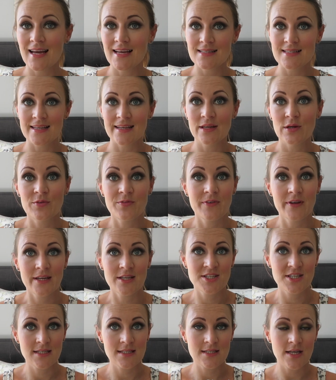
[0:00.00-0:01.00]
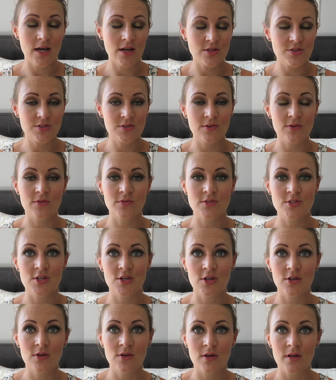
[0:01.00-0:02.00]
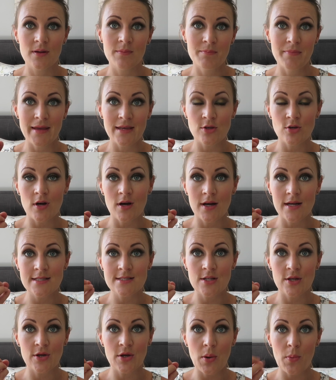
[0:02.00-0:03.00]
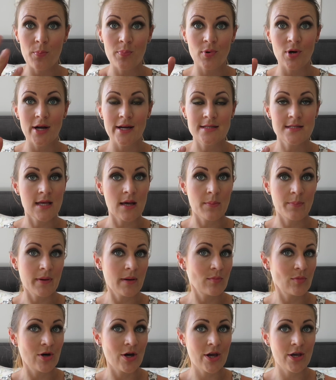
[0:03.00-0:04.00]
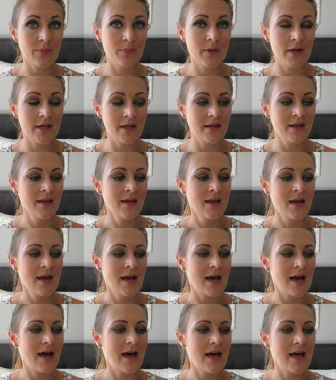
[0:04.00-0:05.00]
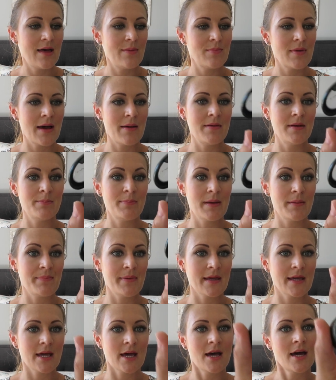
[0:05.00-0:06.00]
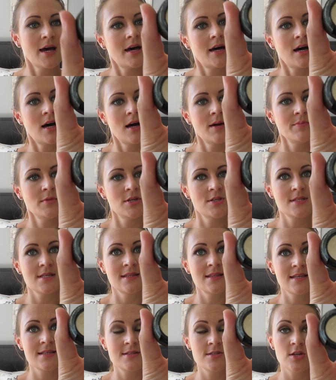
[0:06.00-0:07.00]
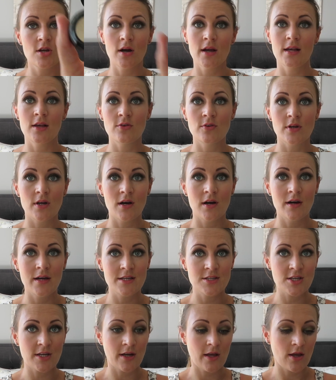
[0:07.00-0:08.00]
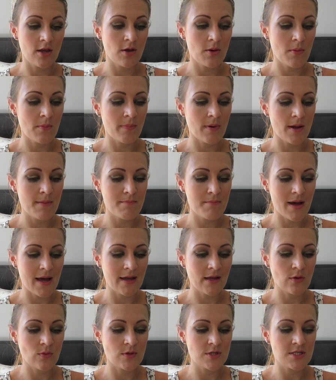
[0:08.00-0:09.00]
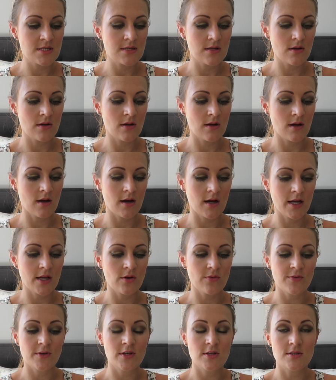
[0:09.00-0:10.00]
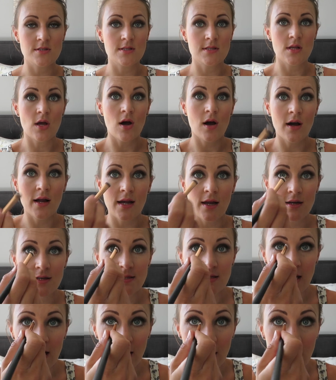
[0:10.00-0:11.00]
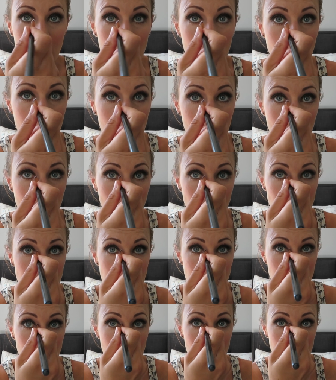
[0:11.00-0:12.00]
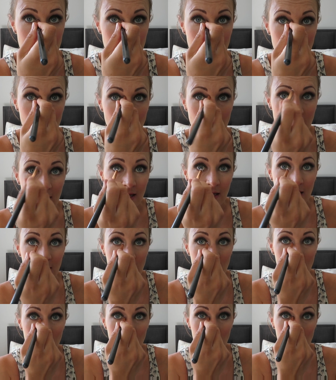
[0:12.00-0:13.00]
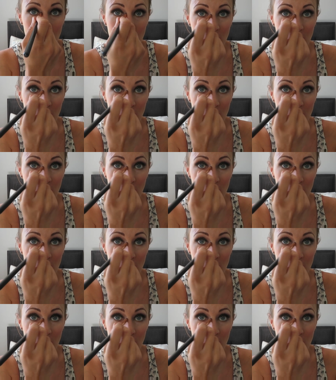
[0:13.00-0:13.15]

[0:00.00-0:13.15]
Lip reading: as a little finishing touch to make your eyes look brighter, a bit more open, and a bit bigger, I'm using this Nylon eyeshadow by MAC, which is I often use as a highlighter. I'm just using it on the inner.